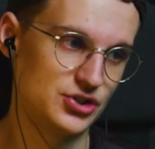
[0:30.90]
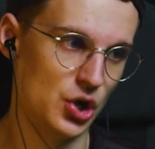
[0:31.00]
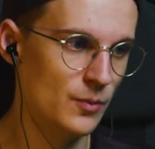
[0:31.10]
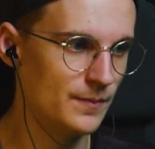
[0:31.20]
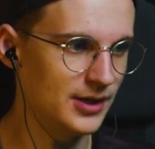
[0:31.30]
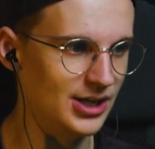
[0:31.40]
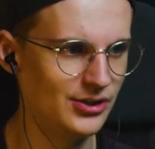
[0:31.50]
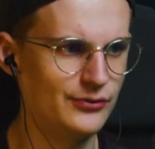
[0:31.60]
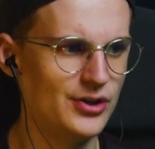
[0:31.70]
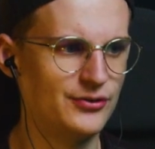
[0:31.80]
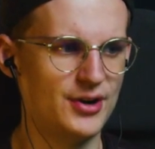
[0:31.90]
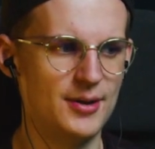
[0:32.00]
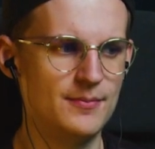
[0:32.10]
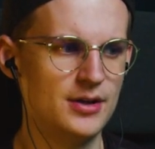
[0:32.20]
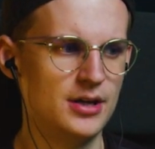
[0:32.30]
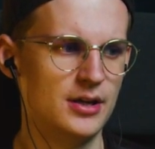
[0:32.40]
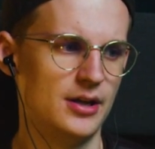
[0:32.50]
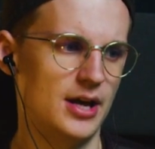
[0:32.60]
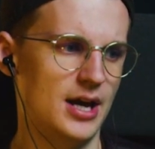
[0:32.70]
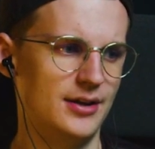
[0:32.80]
So in this freeze frame
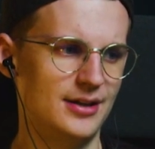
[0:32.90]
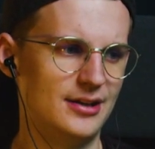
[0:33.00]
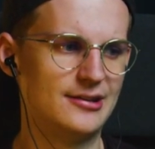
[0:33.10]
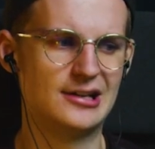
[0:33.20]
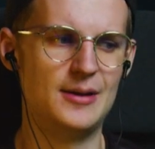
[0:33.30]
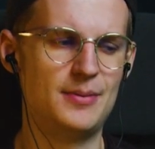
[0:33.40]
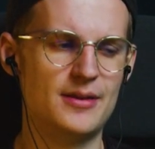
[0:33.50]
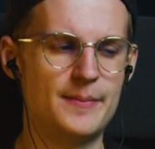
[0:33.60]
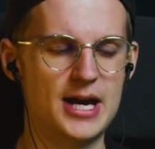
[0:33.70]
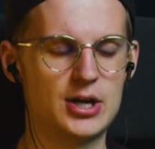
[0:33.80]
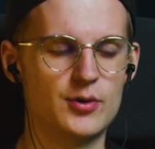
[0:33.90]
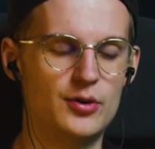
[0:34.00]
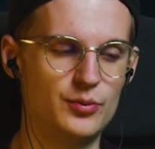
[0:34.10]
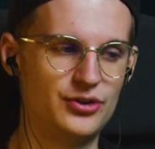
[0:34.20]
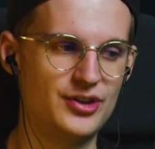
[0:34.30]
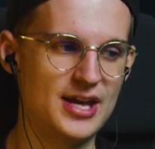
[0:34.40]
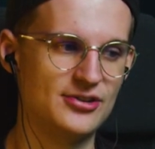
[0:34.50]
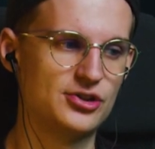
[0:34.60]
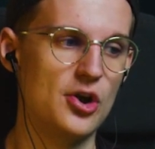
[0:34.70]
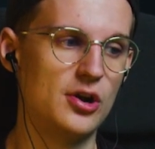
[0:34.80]
and in this clip in the background, we see
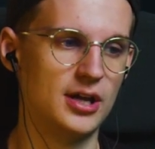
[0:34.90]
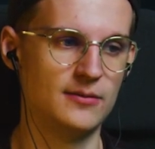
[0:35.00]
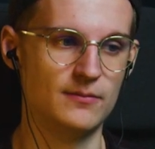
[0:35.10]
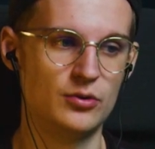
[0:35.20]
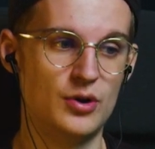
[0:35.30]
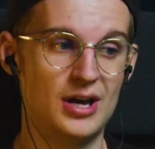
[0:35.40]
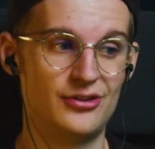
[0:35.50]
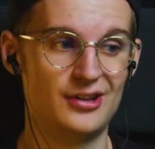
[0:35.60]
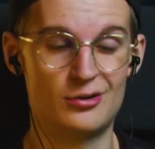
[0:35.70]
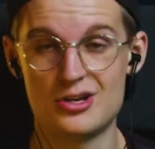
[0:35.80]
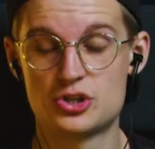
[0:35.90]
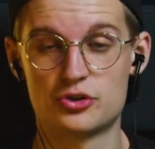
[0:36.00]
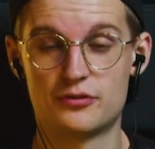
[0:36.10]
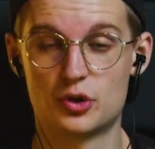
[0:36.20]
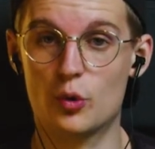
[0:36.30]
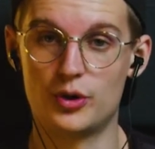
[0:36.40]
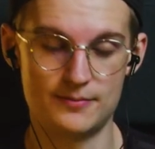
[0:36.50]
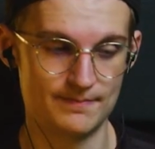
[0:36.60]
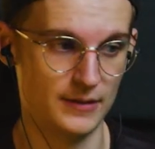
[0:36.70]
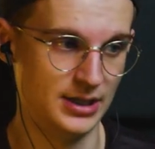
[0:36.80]
Sterling, who has a great chance of
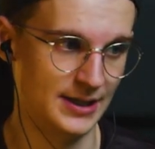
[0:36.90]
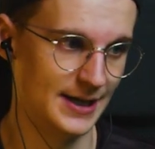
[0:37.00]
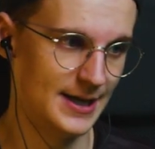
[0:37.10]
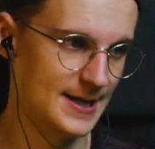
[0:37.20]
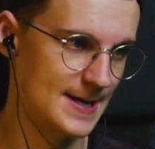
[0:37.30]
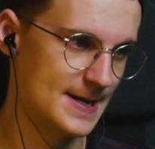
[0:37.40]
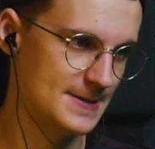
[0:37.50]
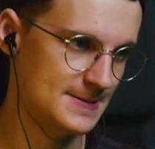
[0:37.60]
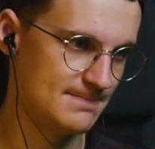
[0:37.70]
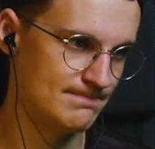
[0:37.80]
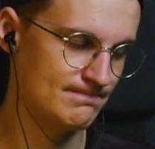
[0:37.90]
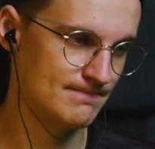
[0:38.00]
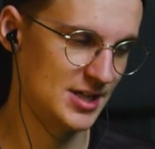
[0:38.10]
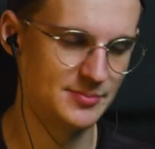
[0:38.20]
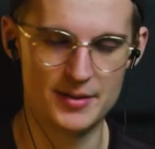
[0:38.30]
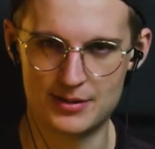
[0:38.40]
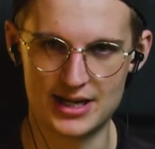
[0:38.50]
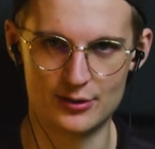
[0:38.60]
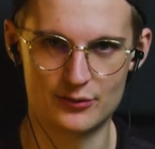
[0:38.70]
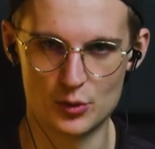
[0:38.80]
scoring. It's me
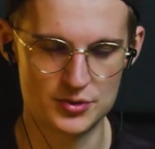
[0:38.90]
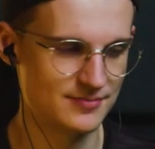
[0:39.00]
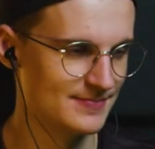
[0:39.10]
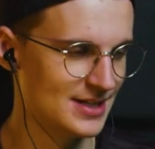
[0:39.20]
playing, of course.